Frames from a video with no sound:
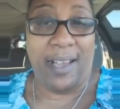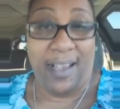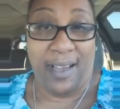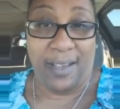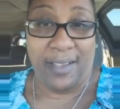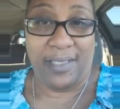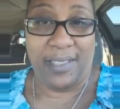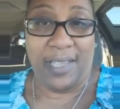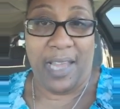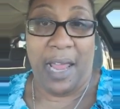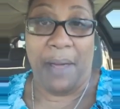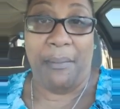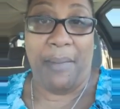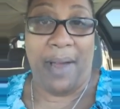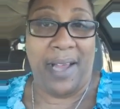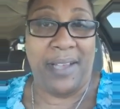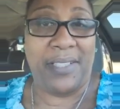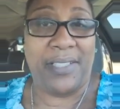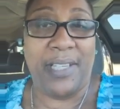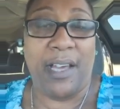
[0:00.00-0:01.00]
us and
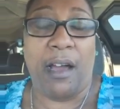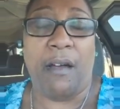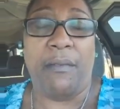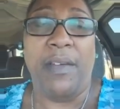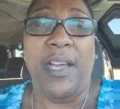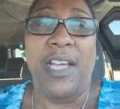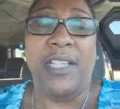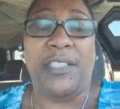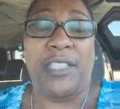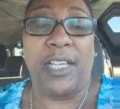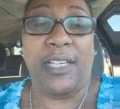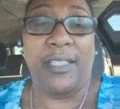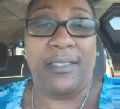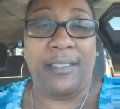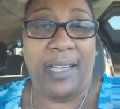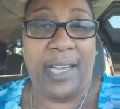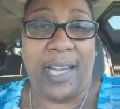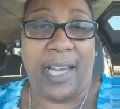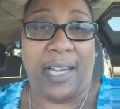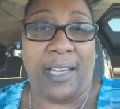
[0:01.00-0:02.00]
myself to
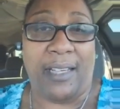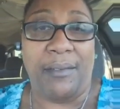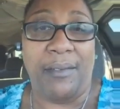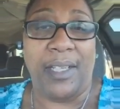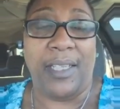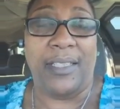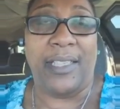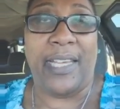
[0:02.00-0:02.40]
lean